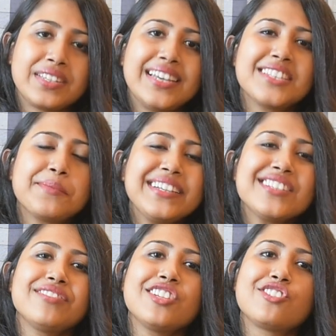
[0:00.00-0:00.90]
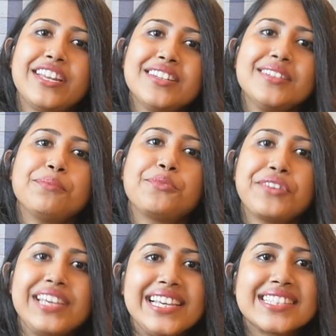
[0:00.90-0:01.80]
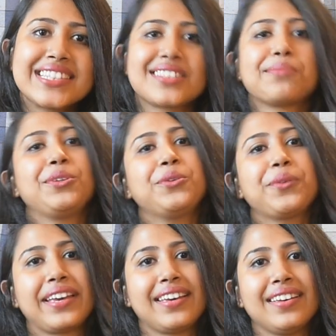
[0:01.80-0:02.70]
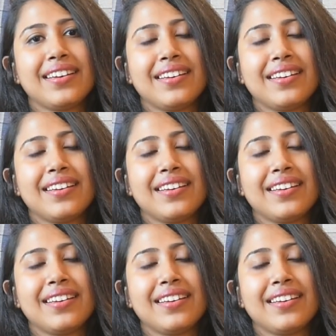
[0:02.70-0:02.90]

It's because of the gentle breeze that's blowing